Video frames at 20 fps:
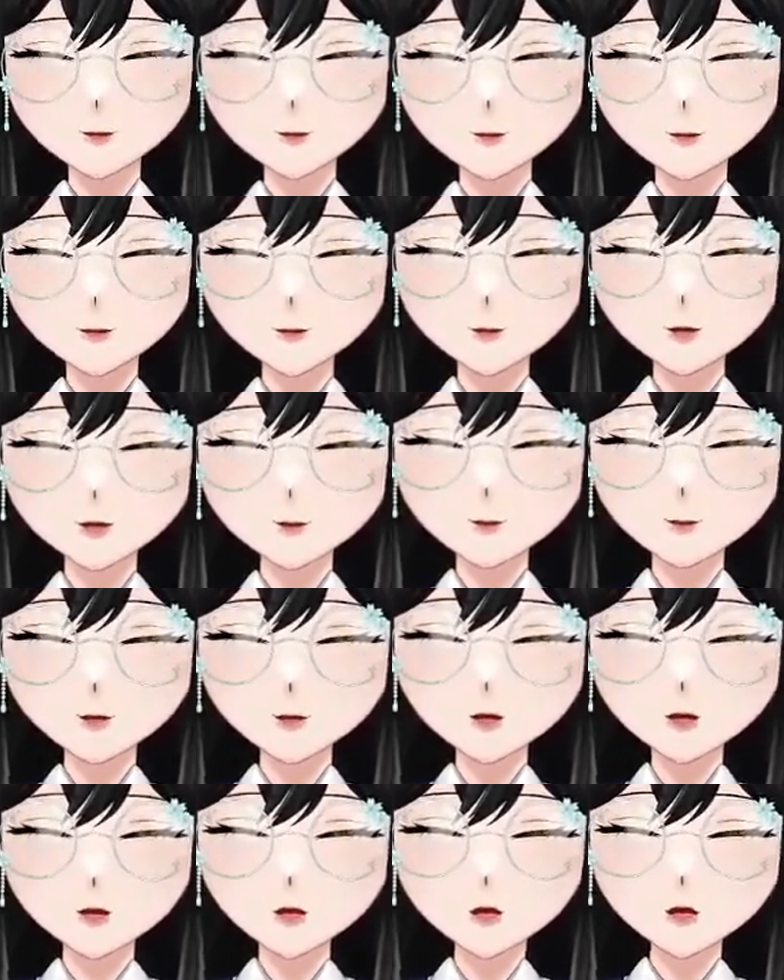that would
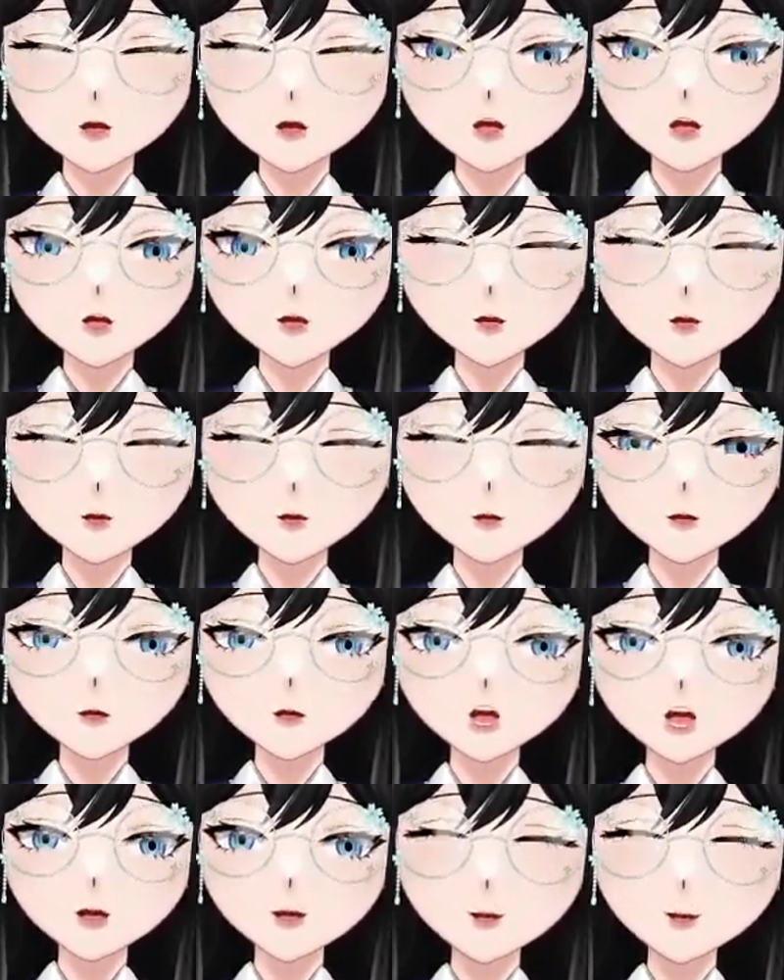initiate the
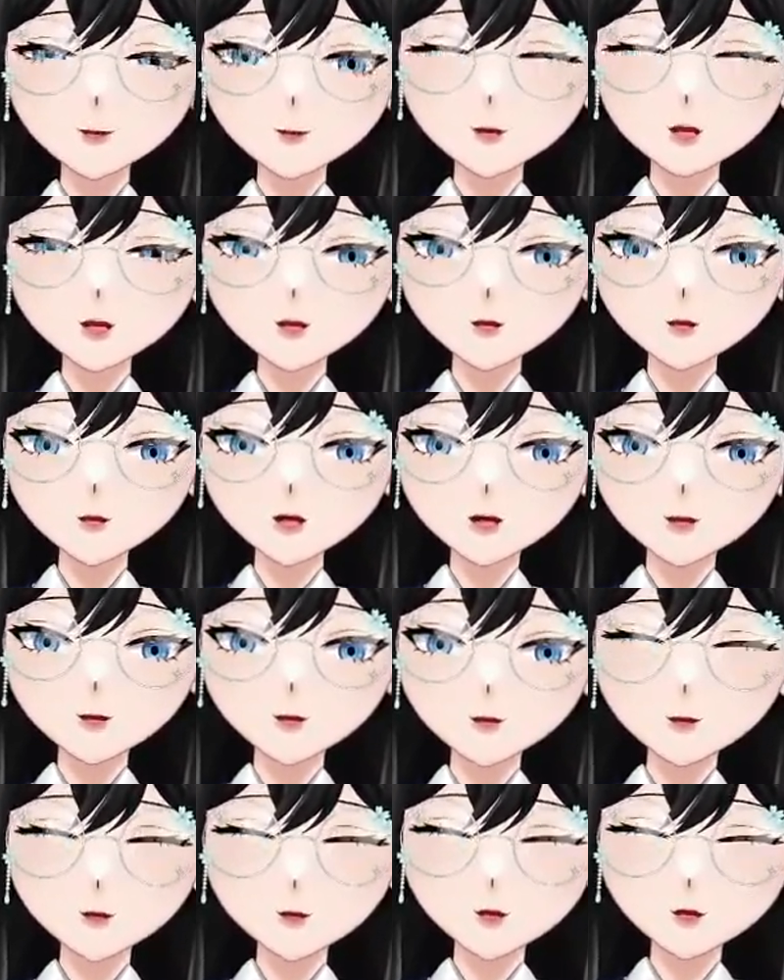
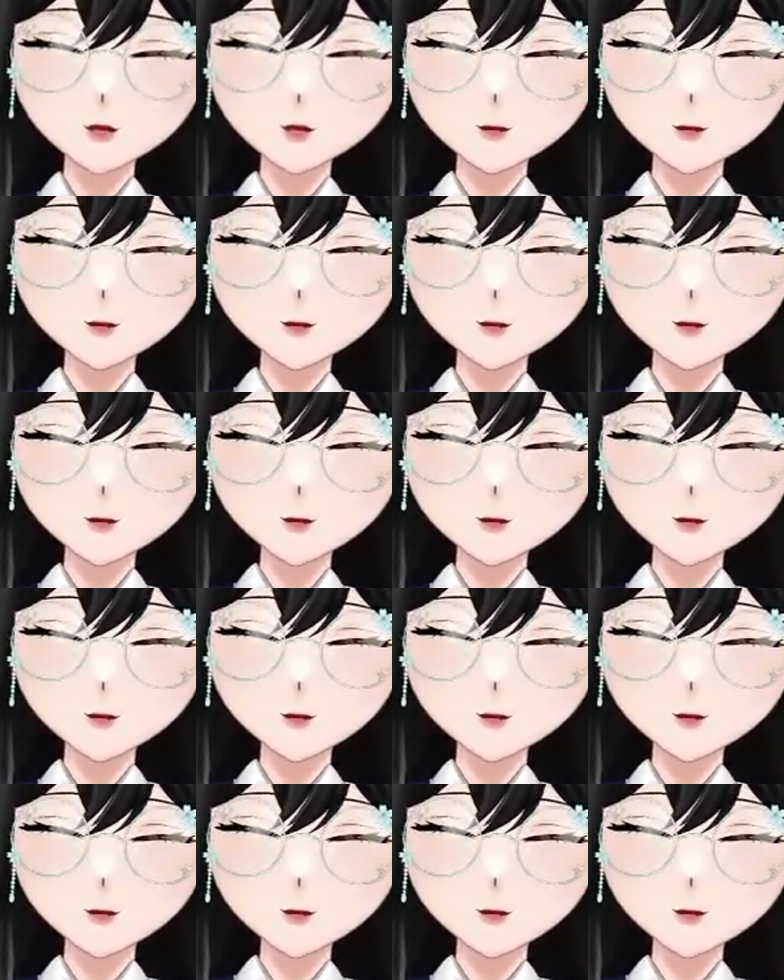transcription.